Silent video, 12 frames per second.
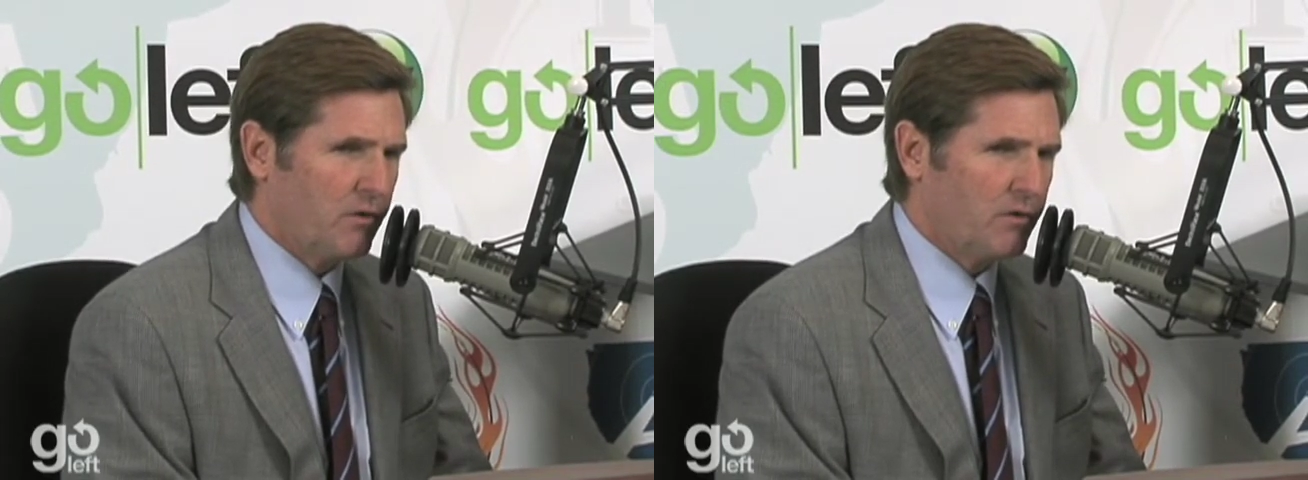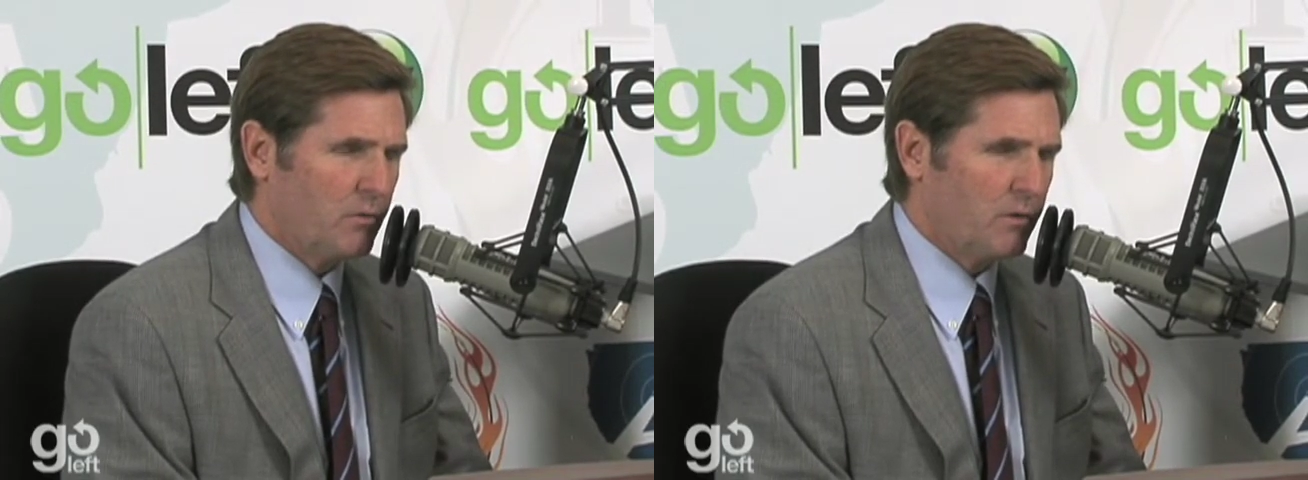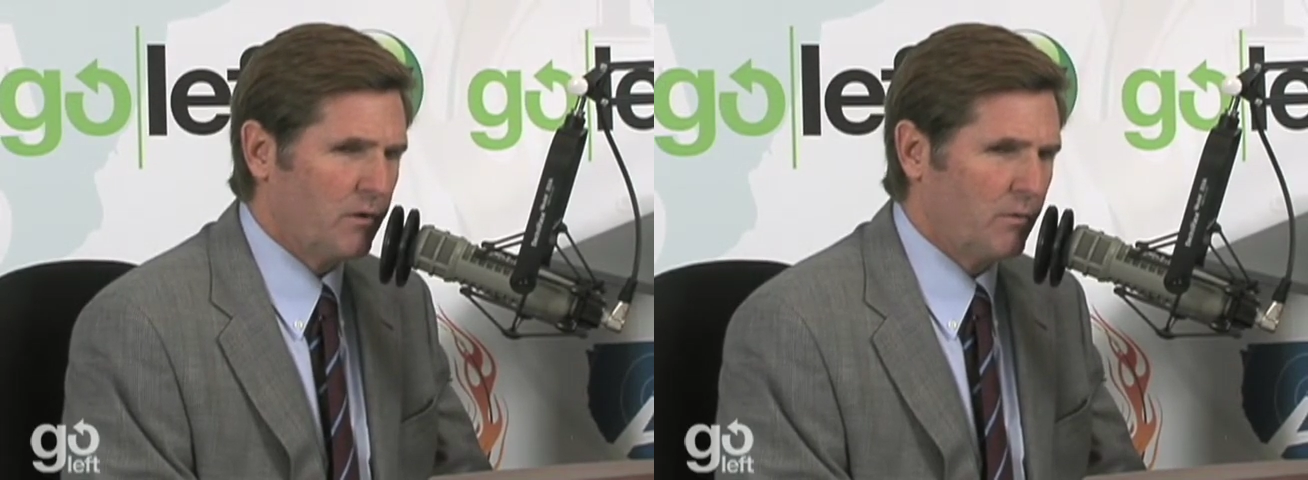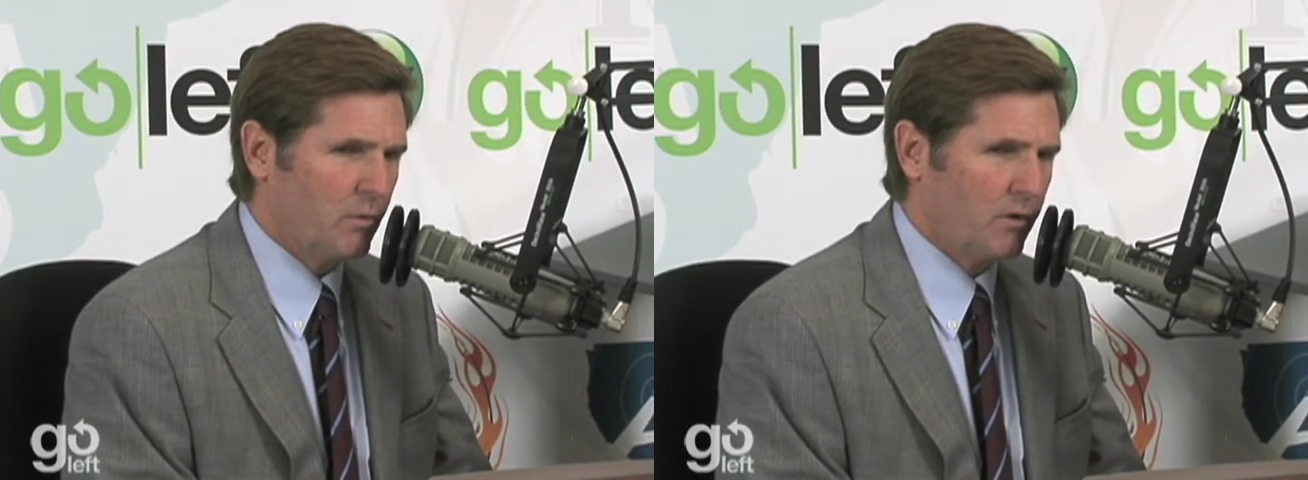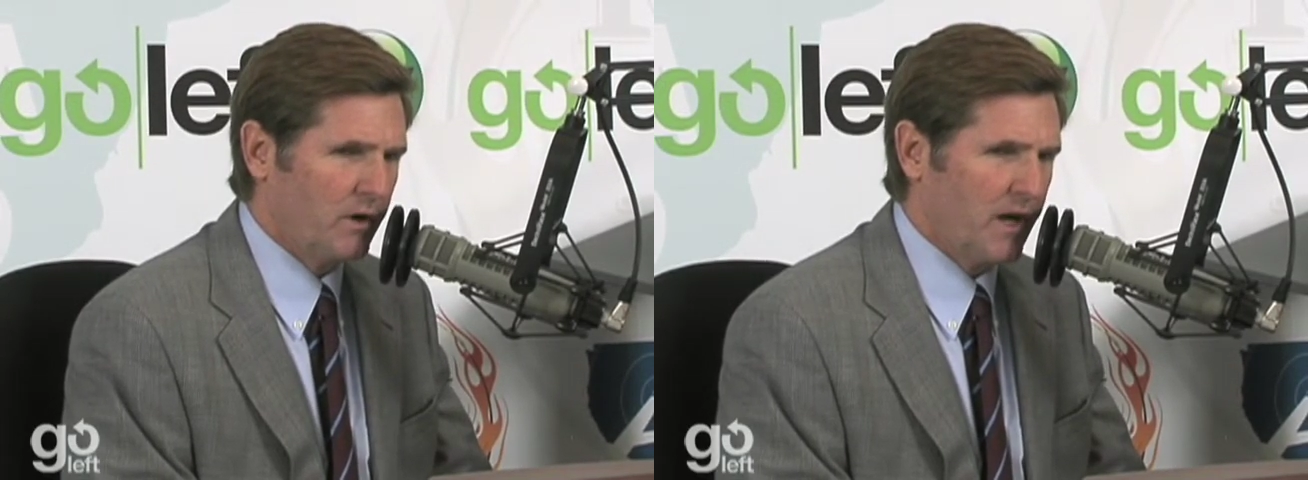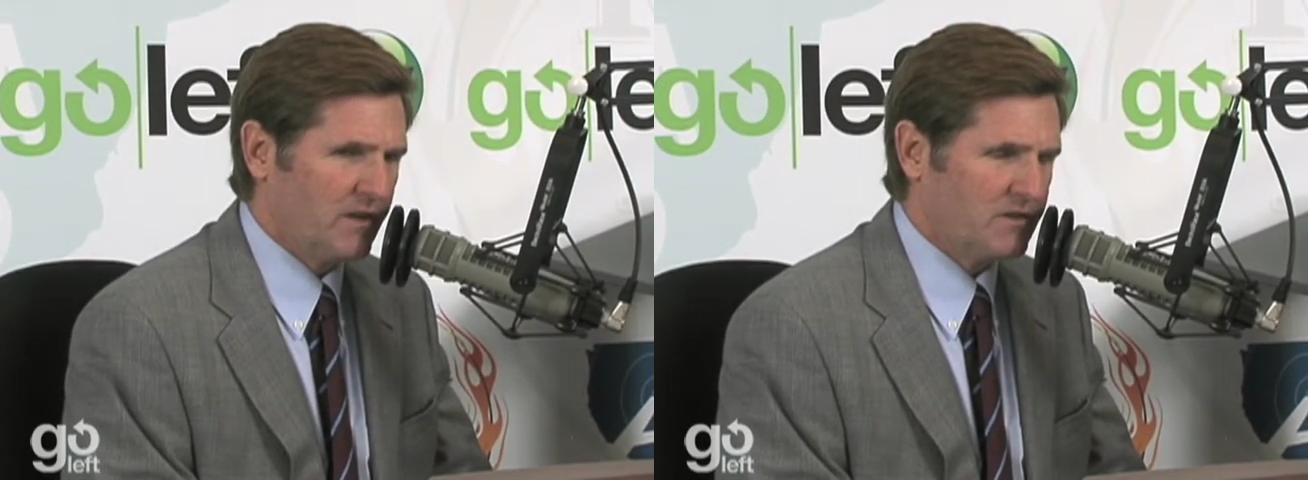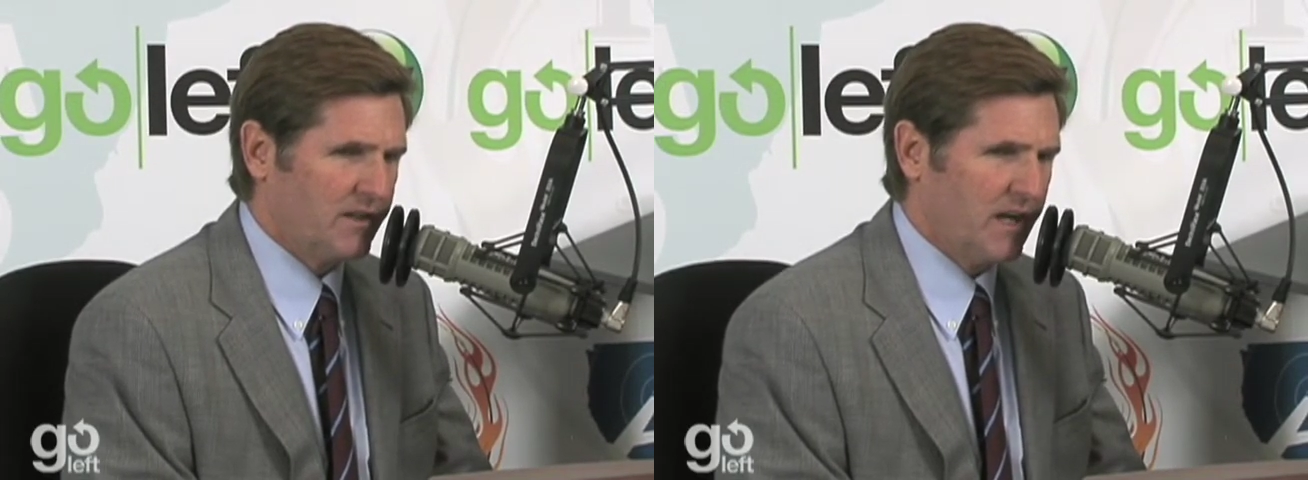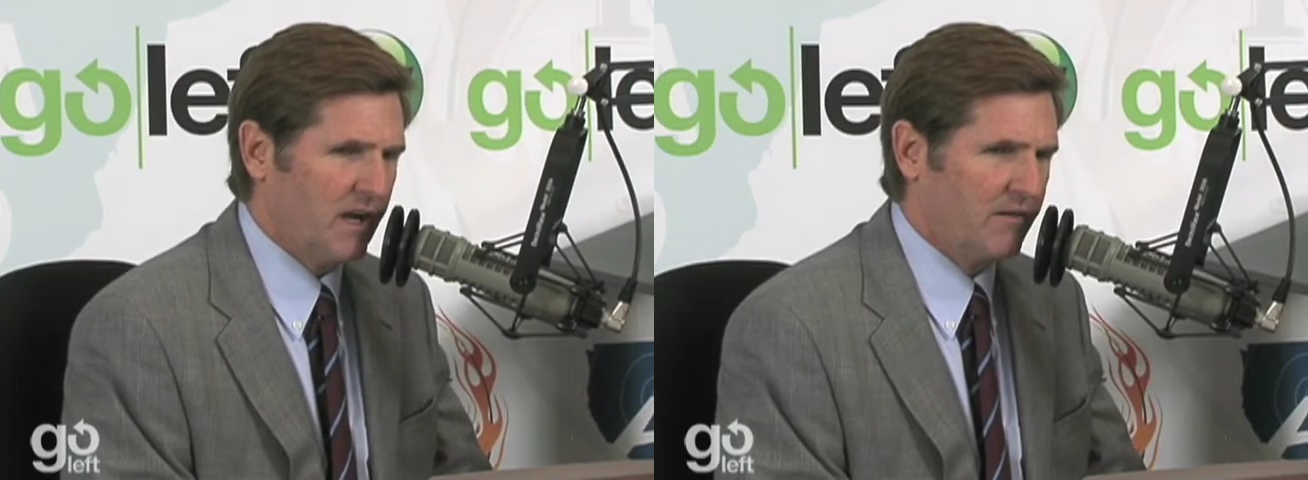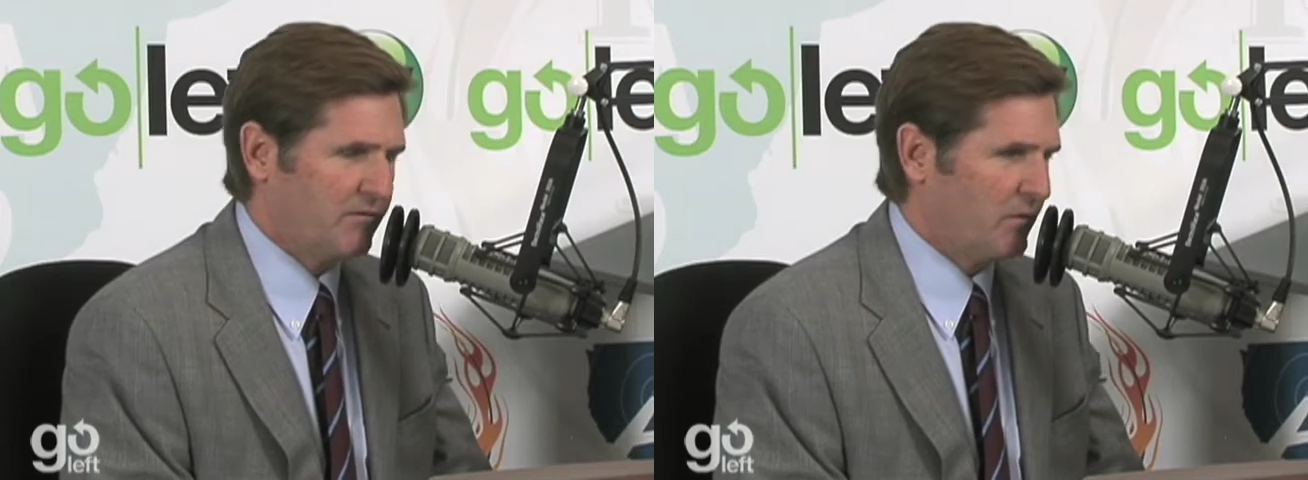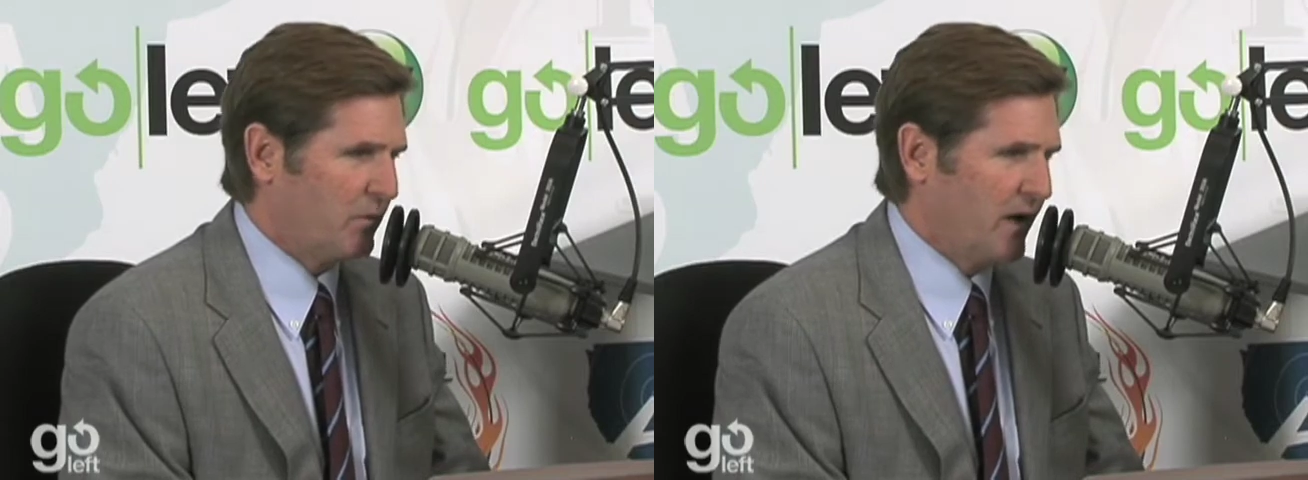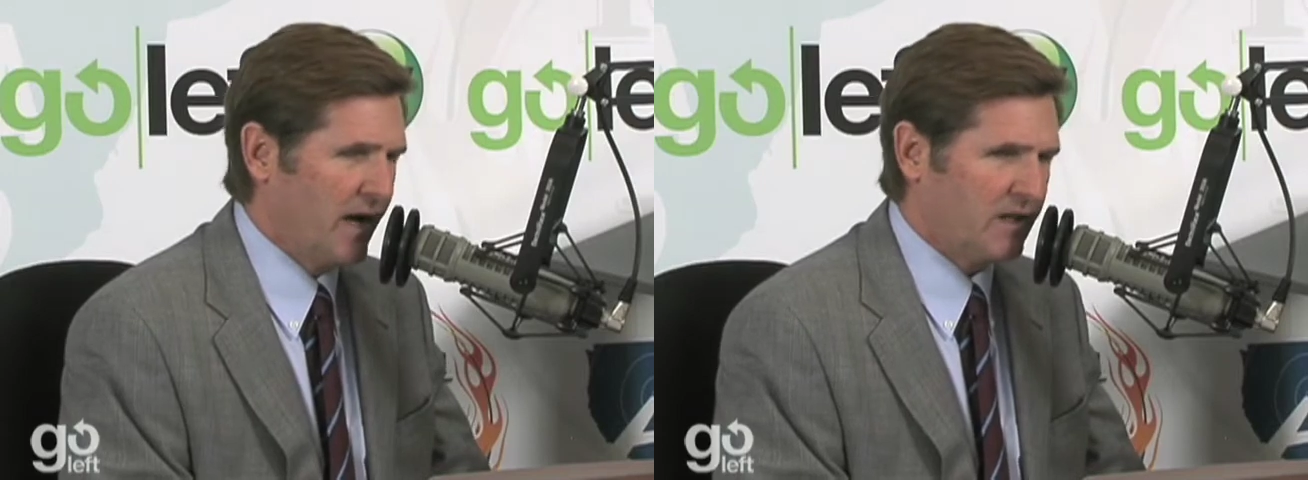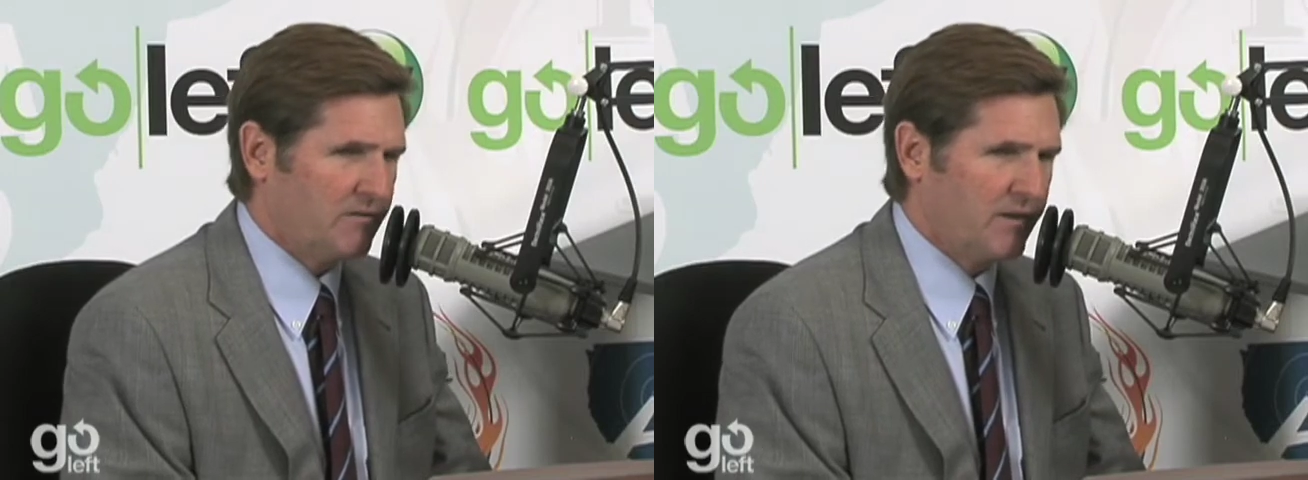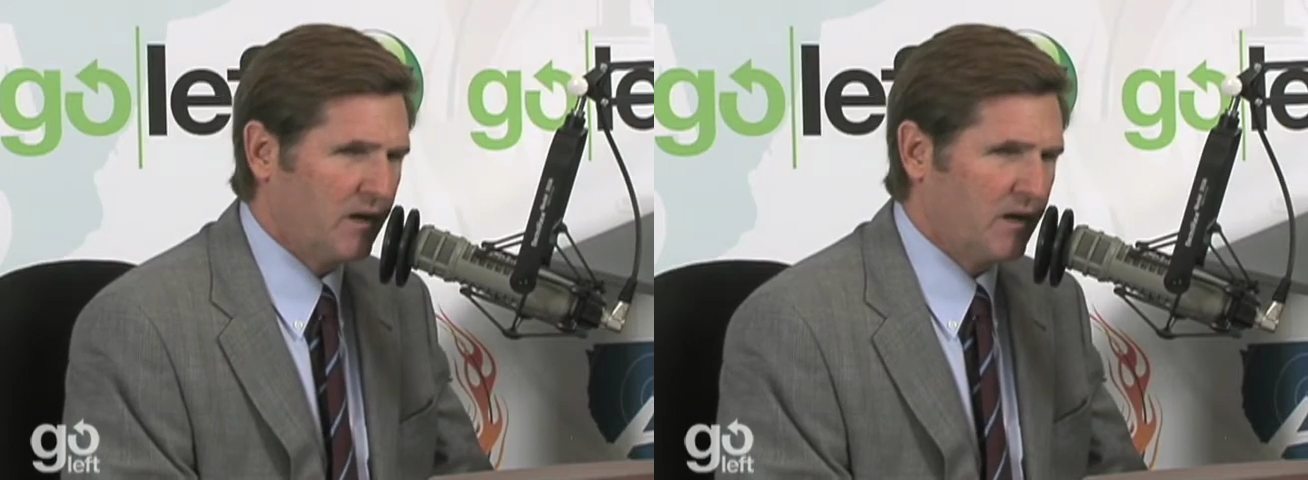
odor where you actually have reactive